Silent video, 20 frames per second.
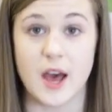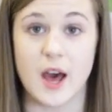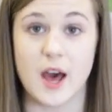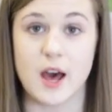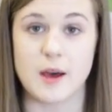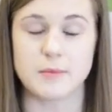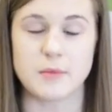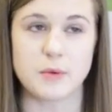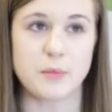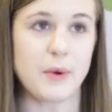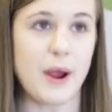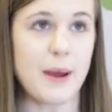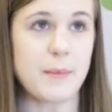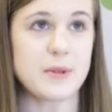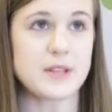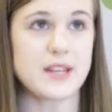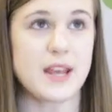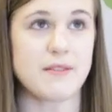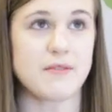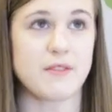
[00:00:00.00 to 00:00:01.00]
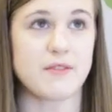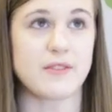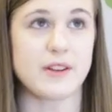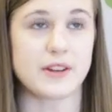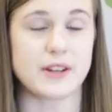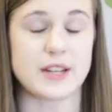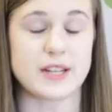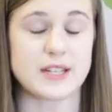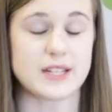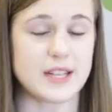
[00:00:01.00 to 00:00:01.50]
Um, rabbits have a
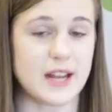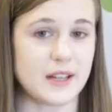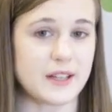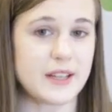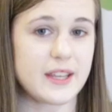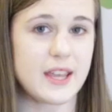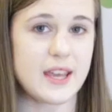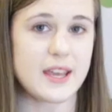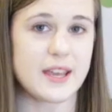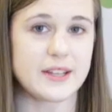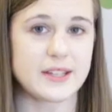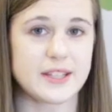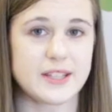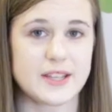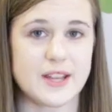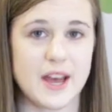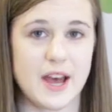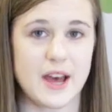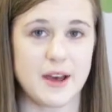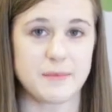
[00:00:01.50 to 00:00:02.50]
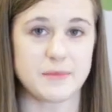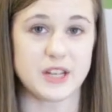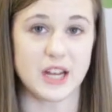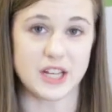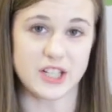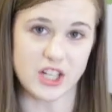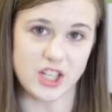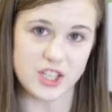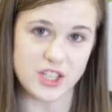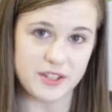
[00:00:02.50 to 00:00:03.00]
very delicate um,
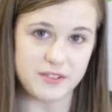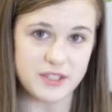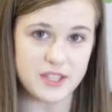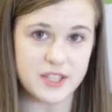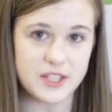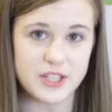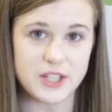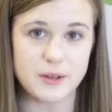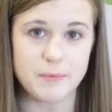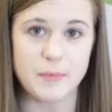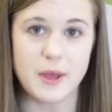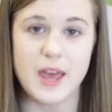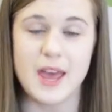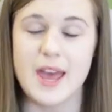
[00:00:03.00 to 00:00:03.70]
digestive system